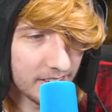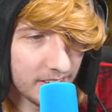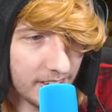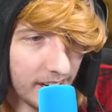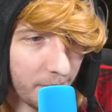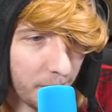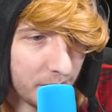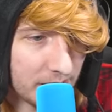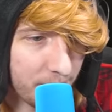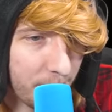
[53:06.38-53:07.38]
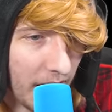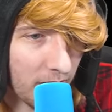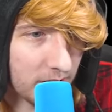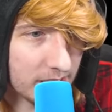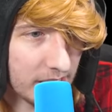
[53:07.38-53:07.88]
Uh, let me put some
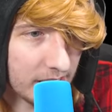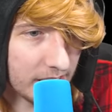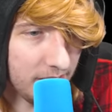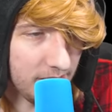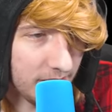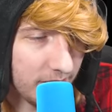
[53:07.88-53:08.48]
barrels on you.